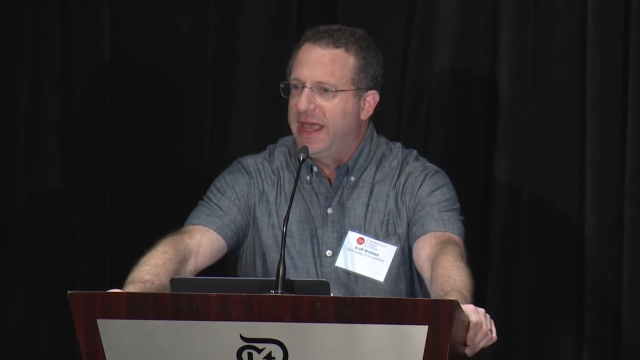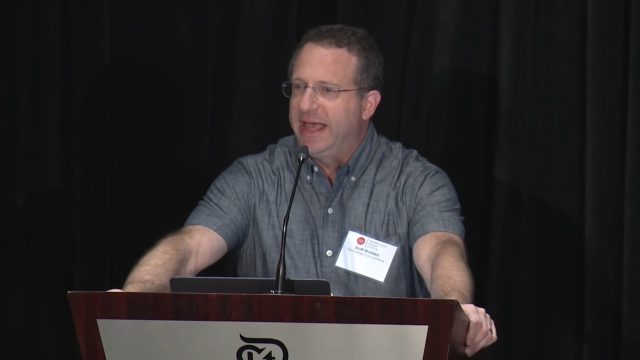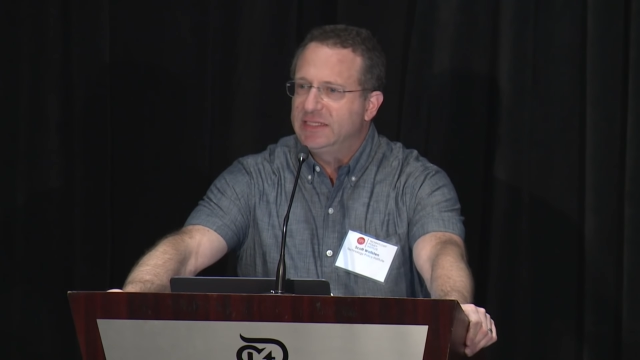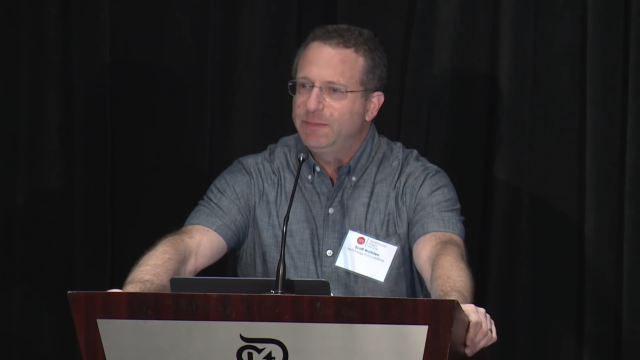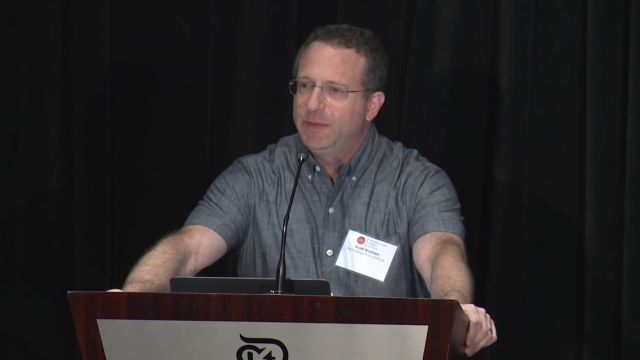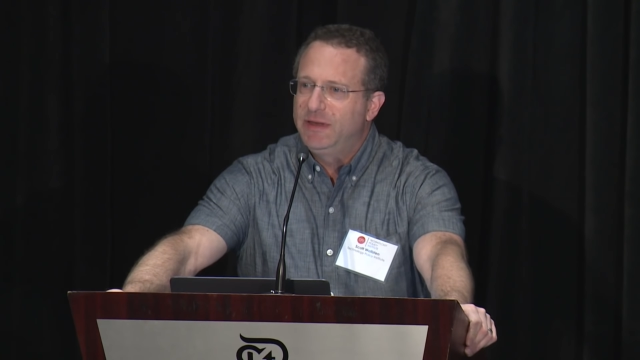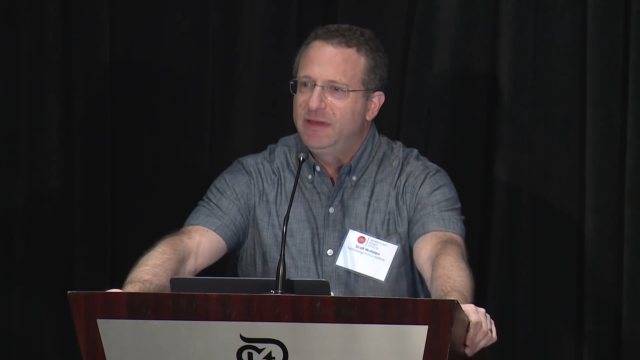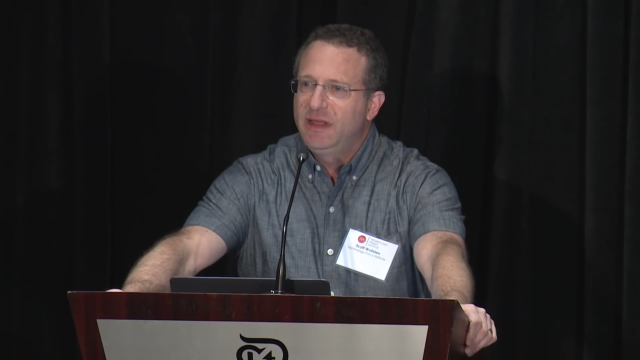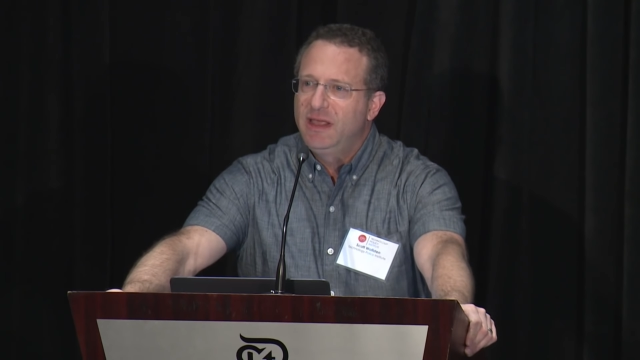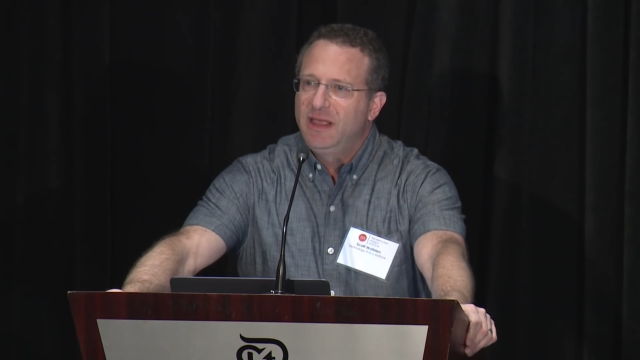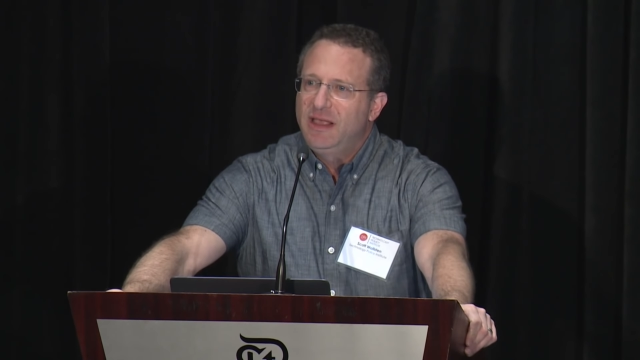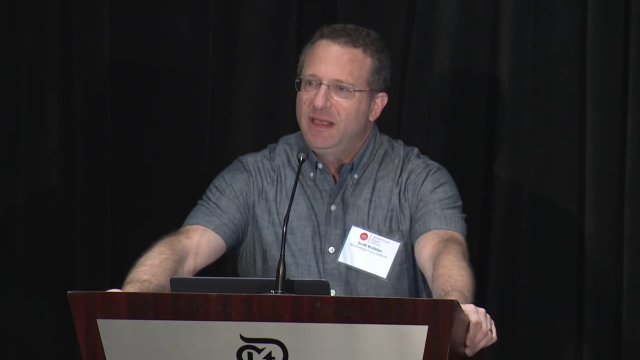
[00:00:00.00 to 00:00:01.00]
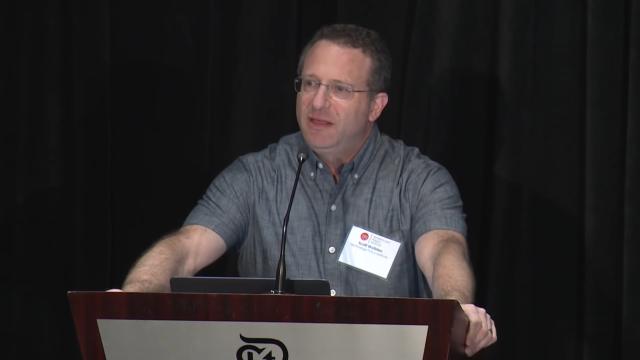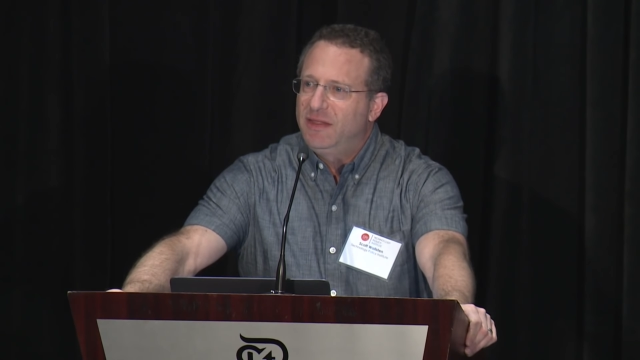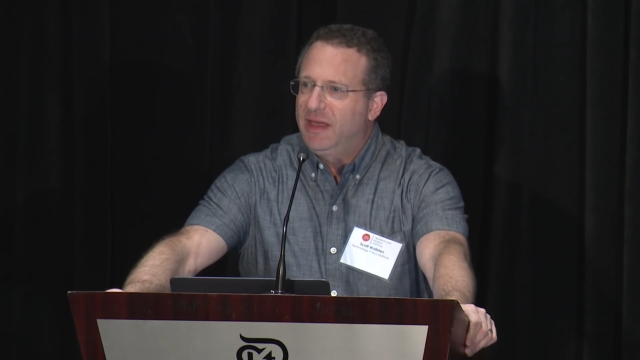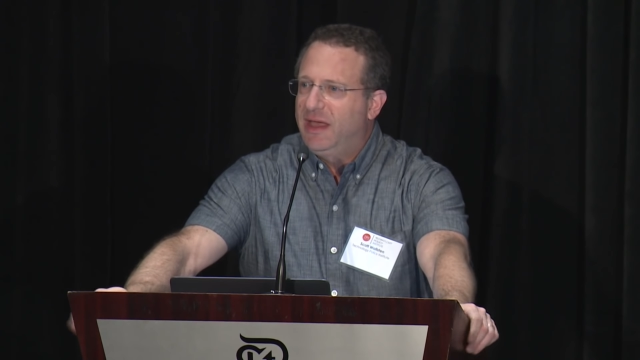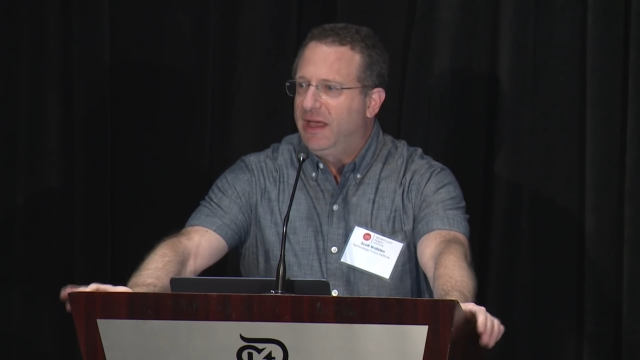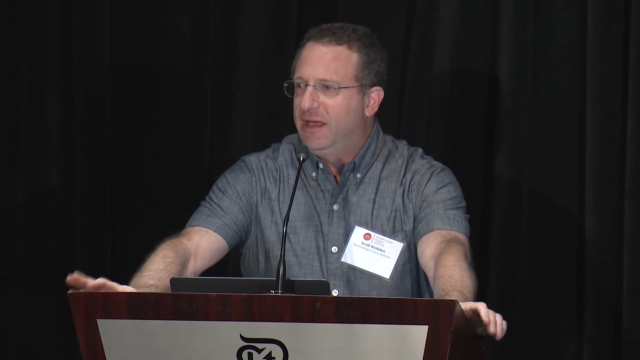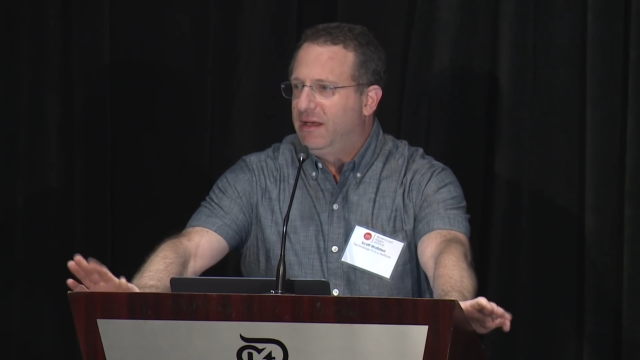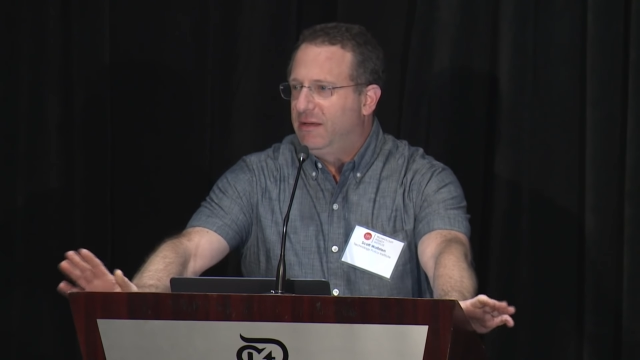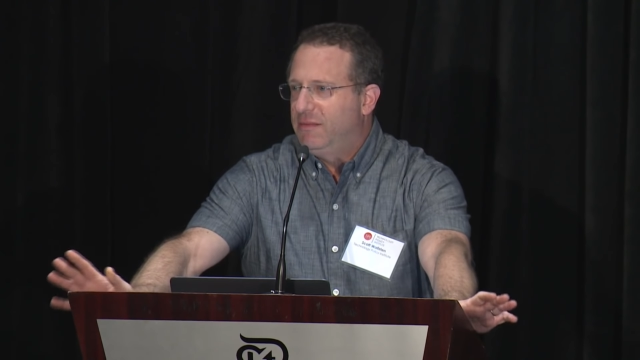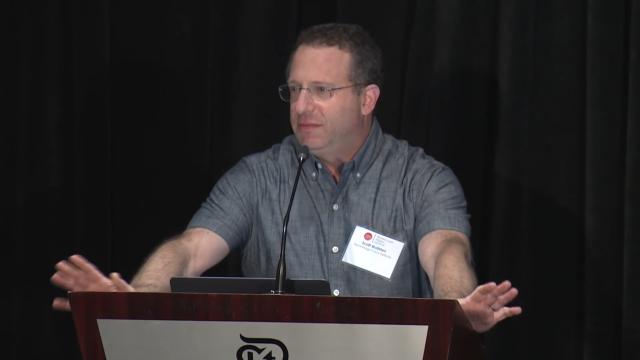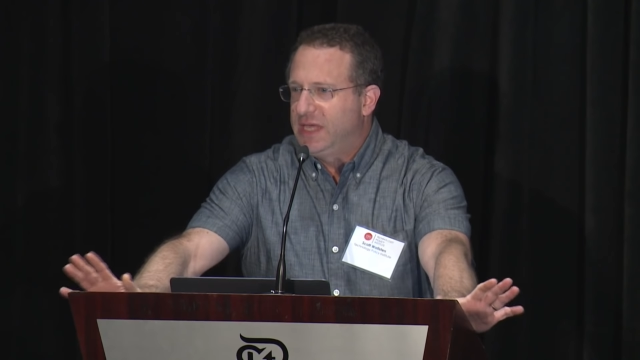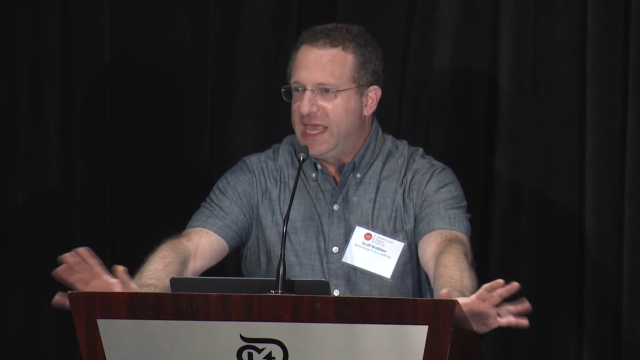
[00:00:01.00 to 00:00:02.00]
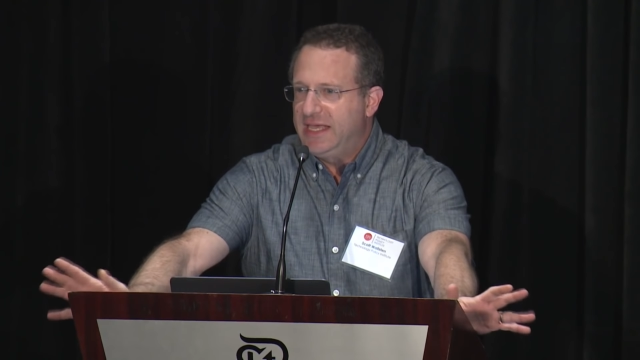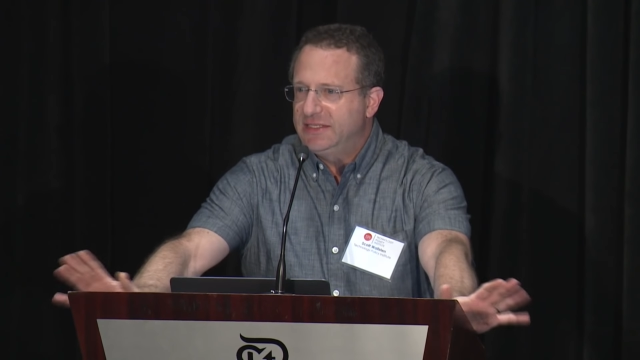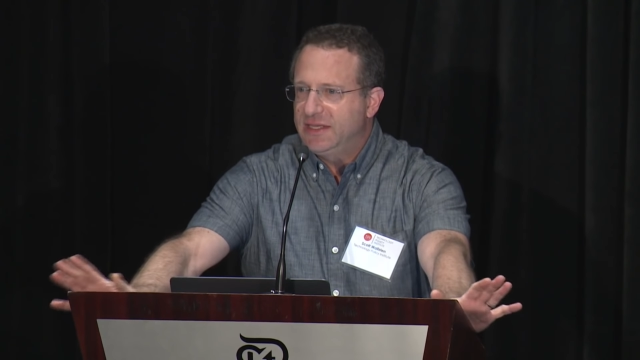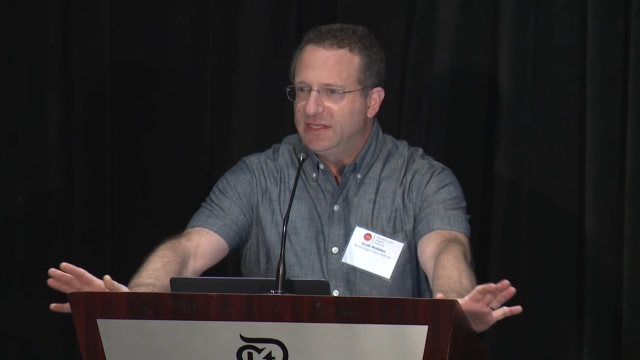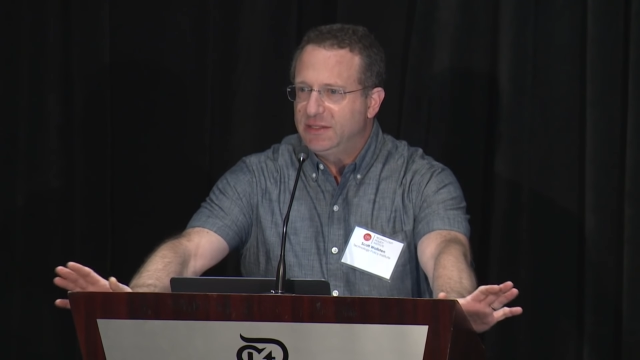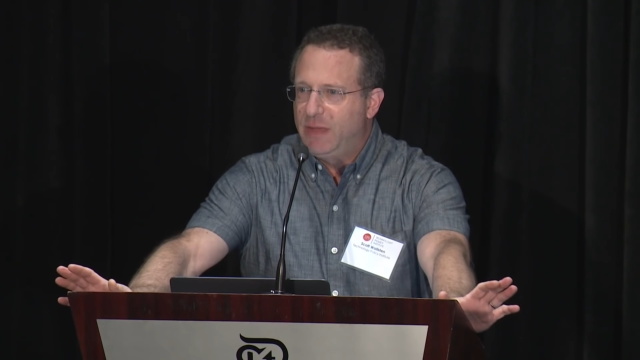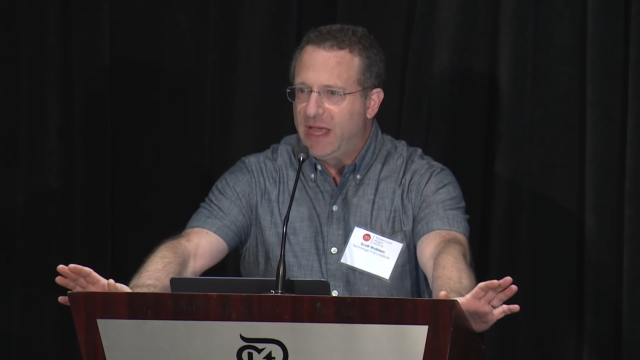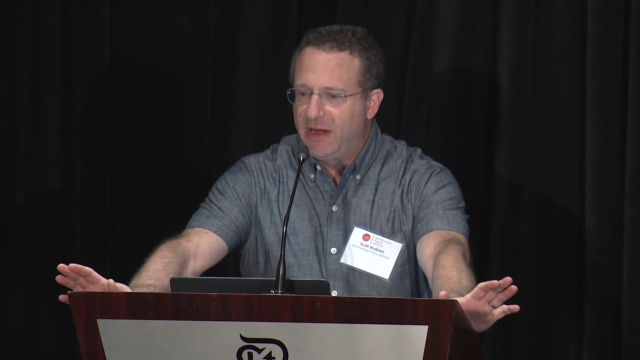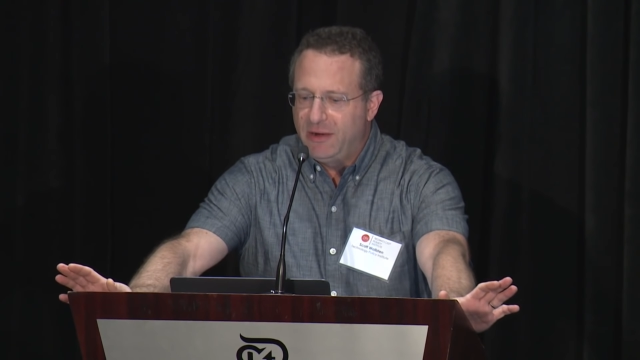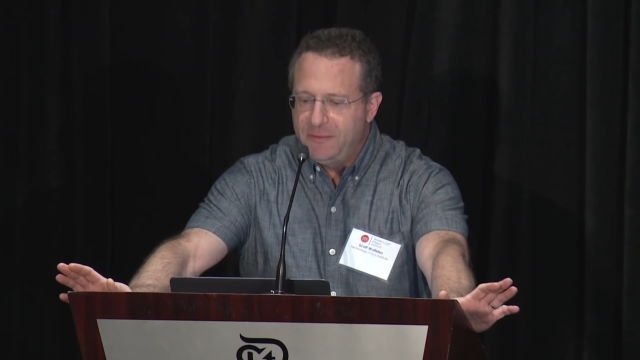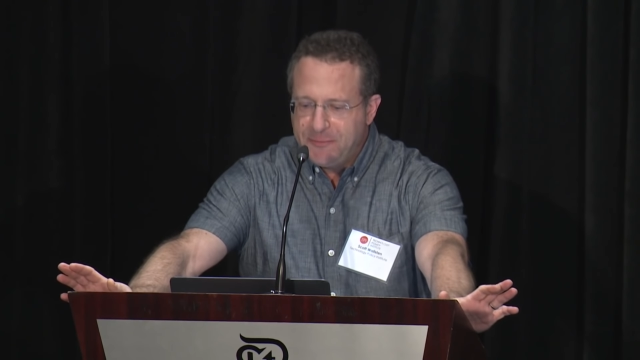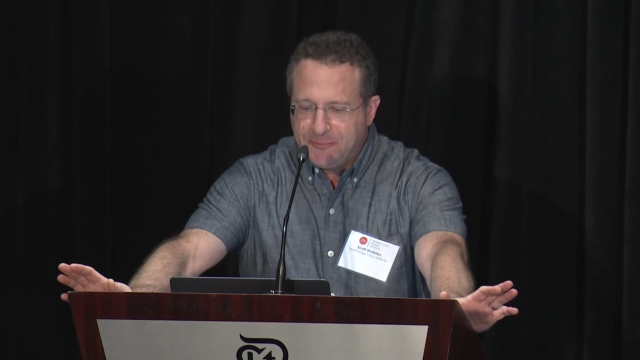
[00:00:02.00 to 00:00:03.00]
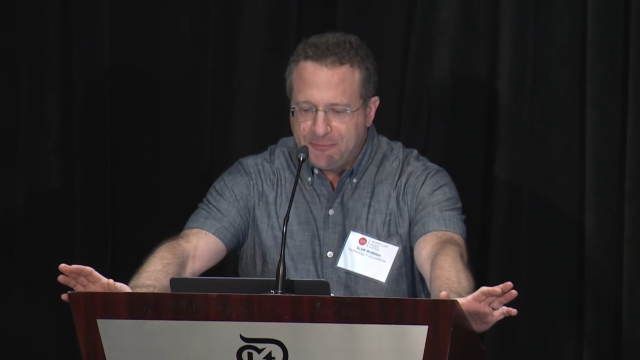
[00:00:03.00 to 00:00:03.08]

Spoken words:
Aspen. Case doesn't matter.